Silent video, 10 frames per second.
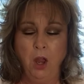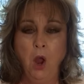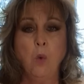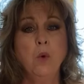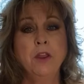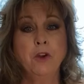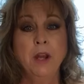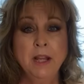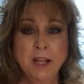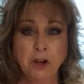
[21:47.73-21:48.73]
When they're
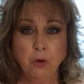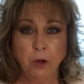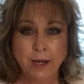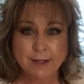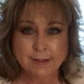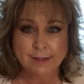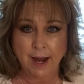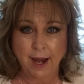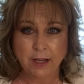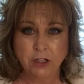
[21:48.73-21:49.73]
in the green
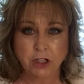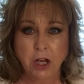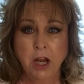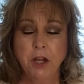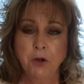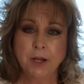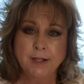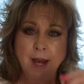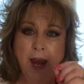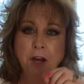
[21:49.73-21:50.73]
stage, you can
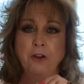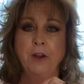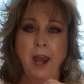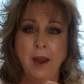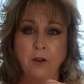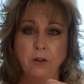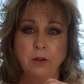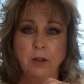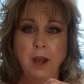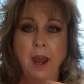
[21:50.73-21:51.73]
take your nail
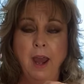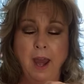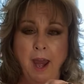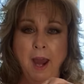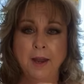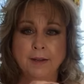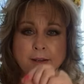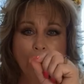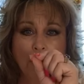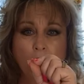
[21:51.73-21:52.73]
and,
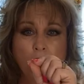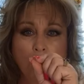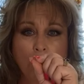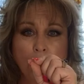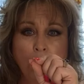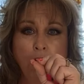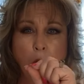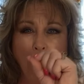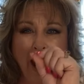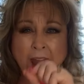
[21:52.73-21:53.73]
you
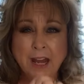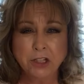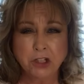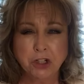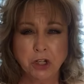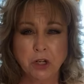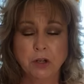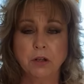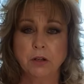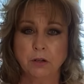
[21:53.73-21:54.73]
know,
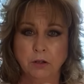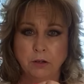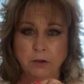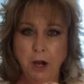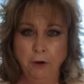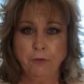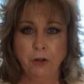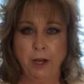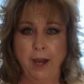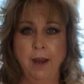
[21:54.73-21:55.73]

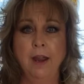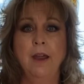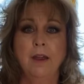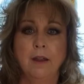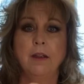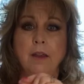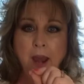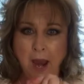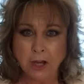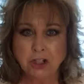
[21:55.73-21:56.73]
carefully
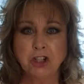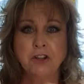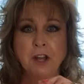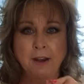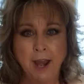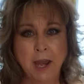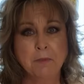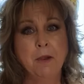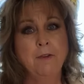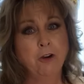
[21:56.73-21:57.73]
etch the
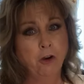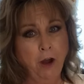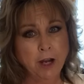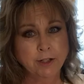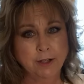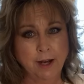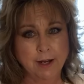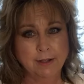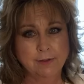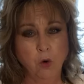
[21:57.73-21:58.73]
name of your
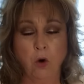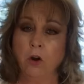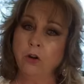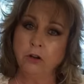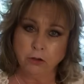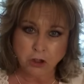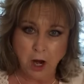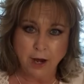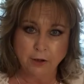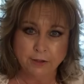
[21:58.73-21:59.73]
grandkids or your
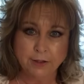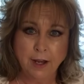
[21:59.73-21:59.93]
child.